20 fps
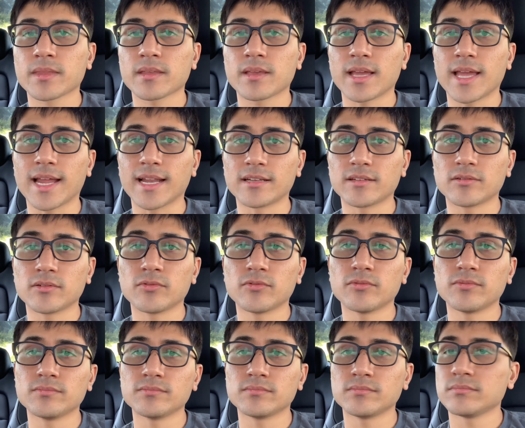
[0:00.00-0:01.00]
8
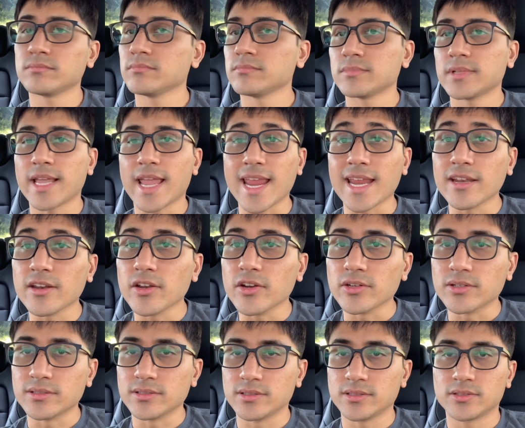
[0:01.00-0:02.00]

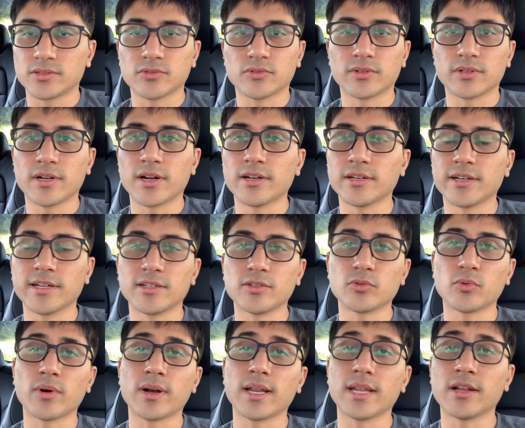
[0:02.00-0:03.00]
years or
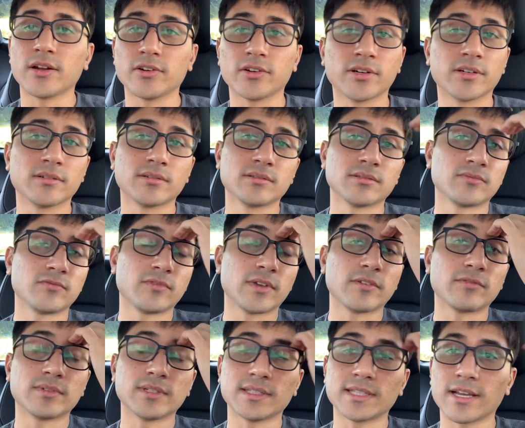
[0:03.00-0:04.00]

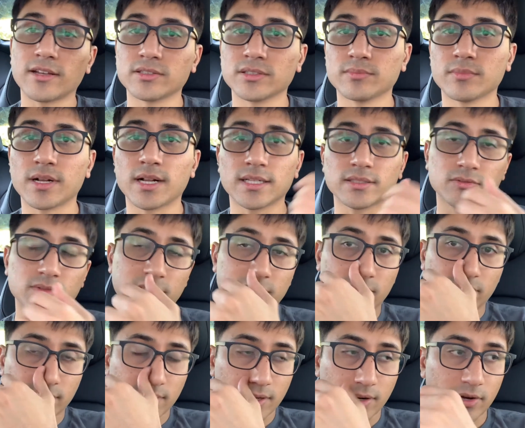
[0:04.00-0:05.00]
150,000 miles,
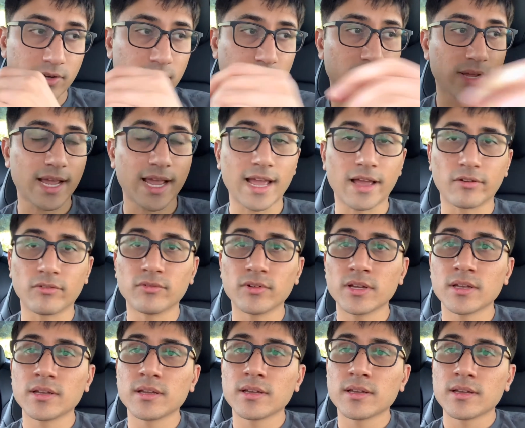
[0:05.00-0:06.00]
whichever car you have,
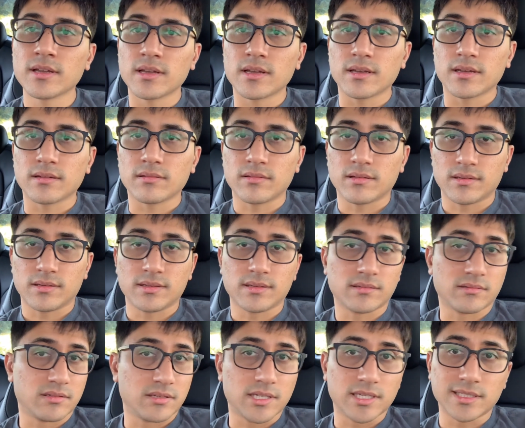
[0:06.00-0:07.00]

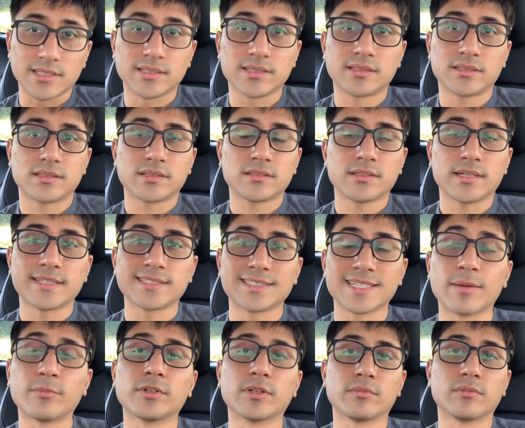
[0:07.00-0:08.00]
is
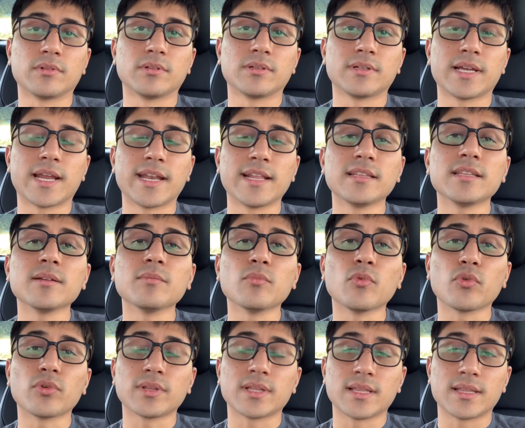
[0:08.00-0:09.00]
acceptable. Anything
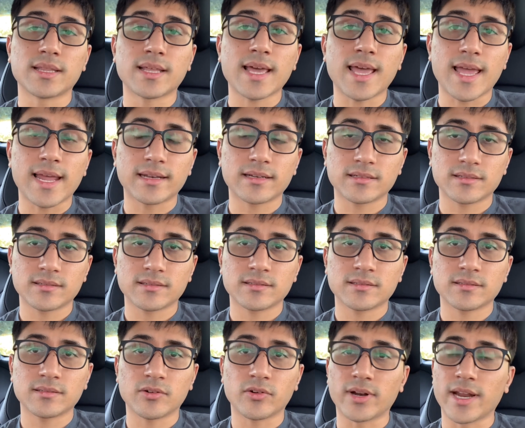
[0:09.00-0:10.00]
more than that
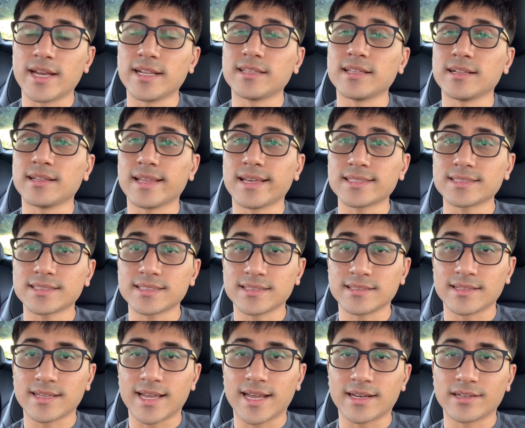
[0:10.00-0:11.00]
or anything less than
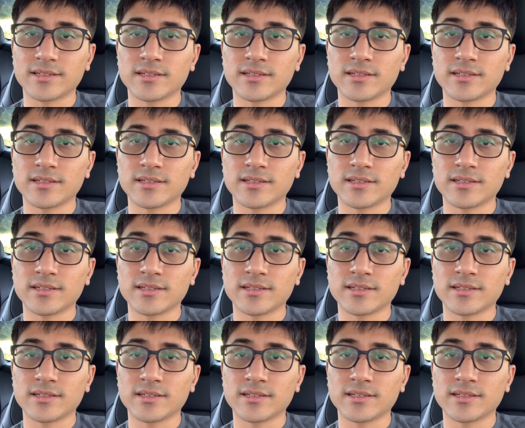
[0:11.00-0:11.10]
that